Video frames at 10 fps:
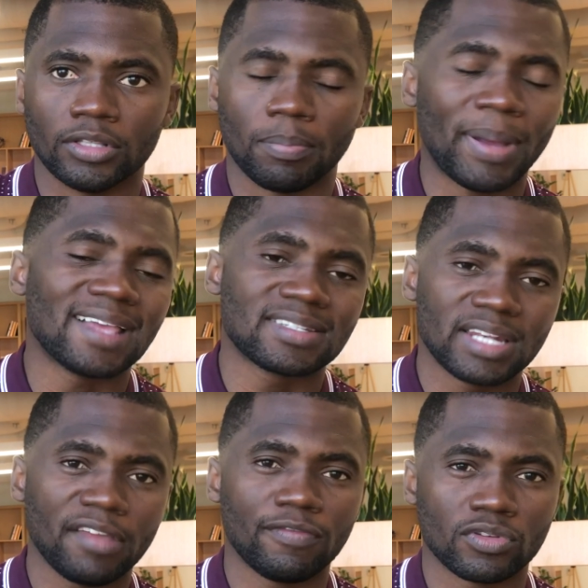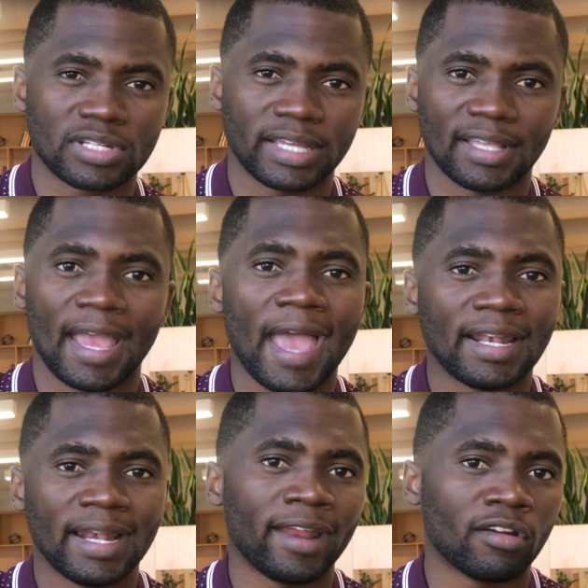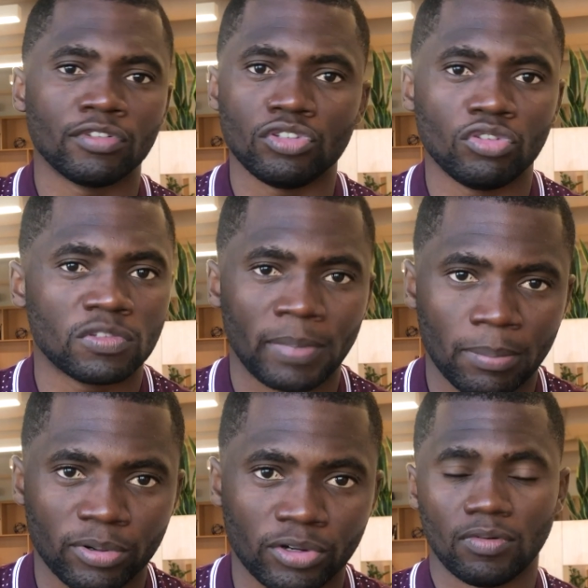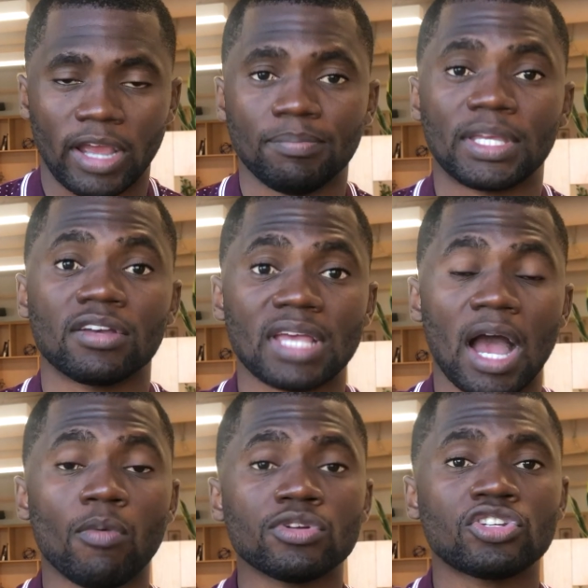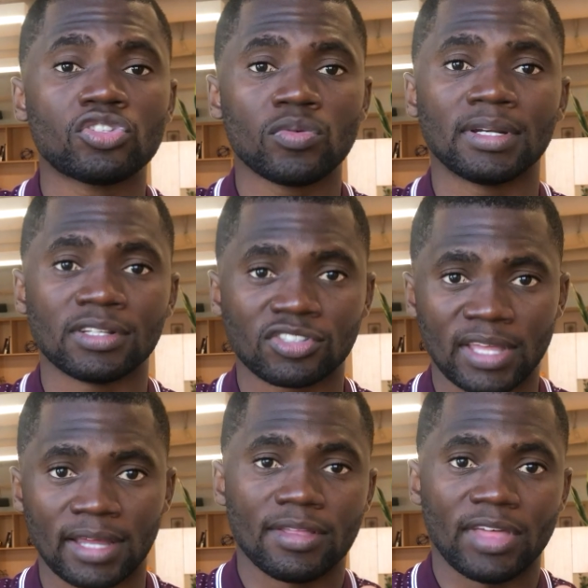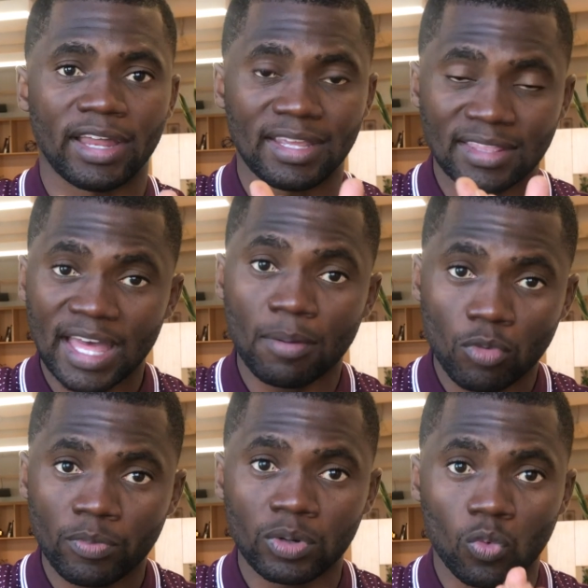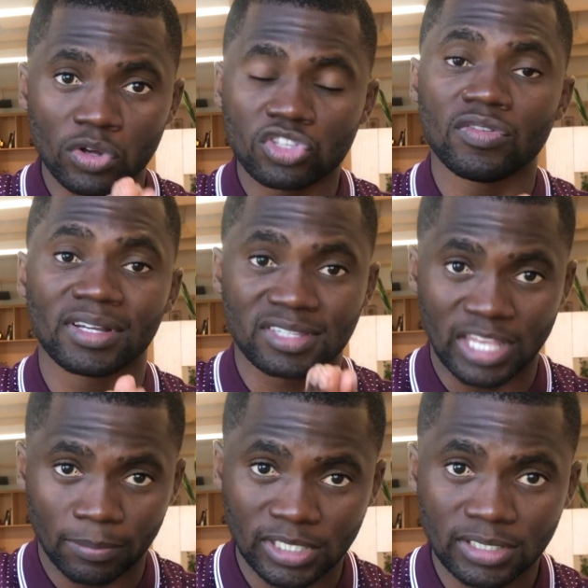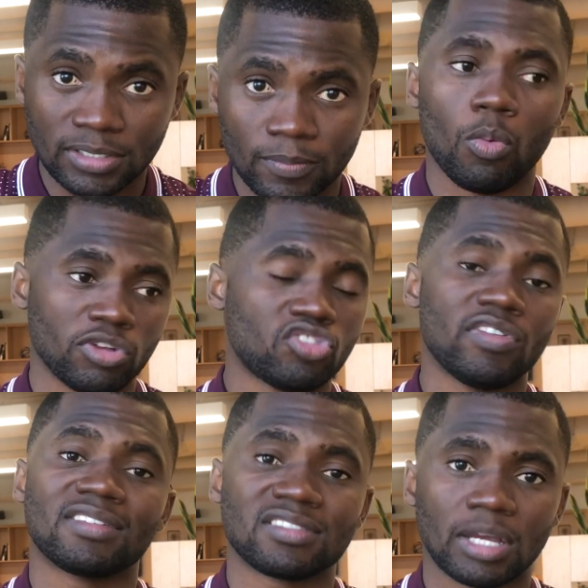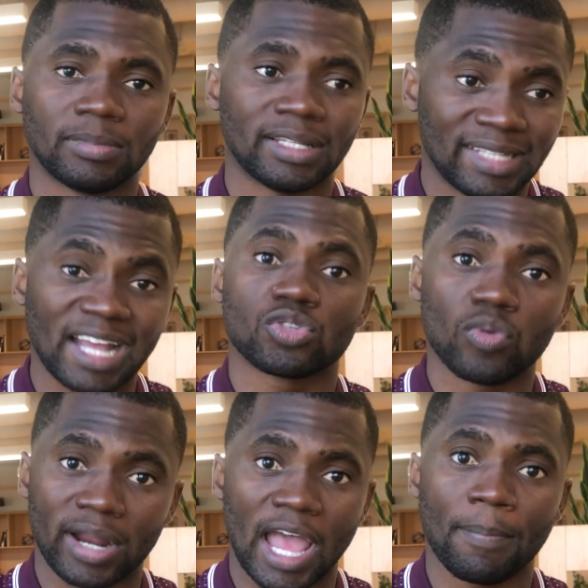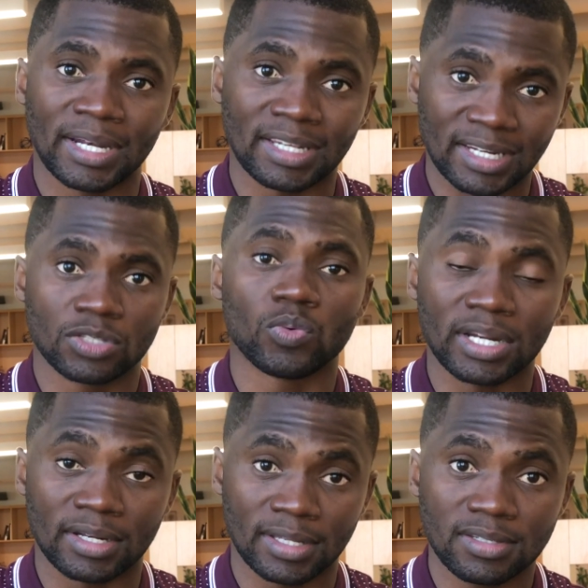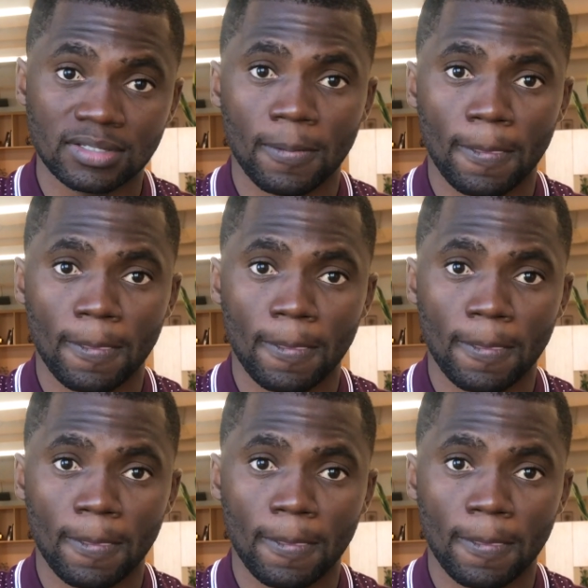past life was like the headline of a newspaper, right? Because I want you to understand that in that moment, once you accept it, once you accept that that's what happened, it is what it is,